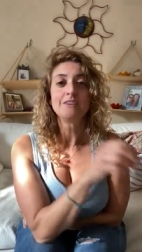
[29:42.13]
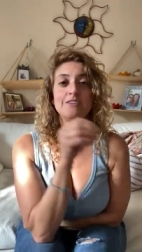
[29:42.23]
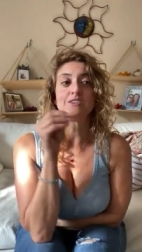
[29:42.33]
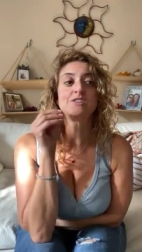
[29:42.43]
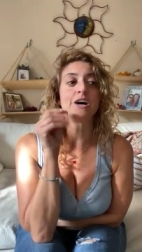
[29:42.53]

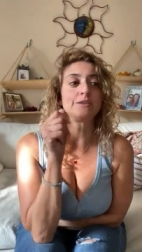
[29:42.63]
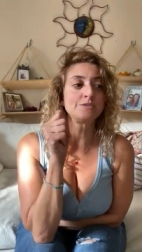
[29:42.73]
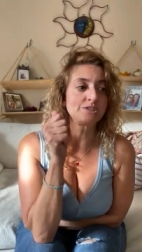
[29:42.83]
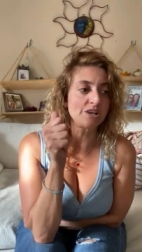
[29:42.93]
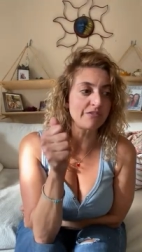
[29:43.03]
that there's
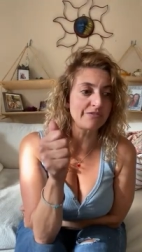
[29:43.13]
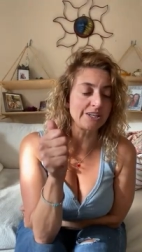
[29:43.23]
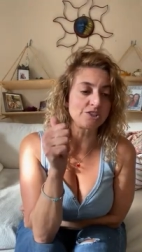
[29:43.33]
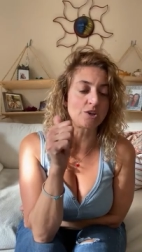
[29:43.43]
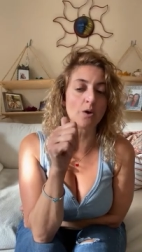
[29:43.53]
other stuff
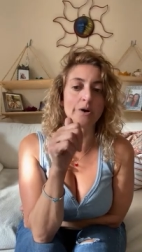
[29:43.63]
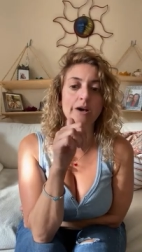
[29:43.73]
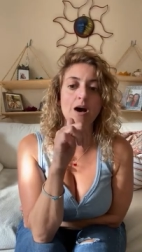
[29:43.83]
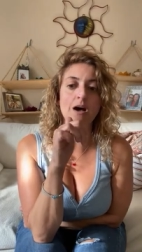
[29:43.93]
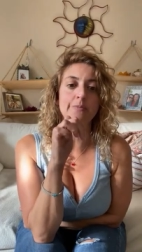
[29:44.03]
that's
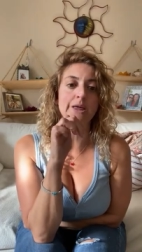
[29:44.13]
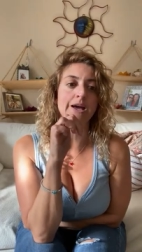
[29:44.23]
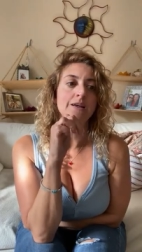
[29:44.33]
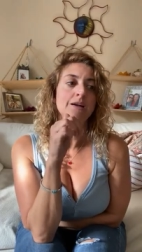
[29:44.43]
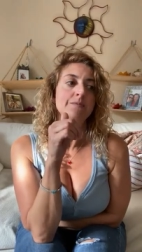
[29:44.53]
going on
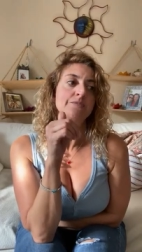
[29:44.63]
that,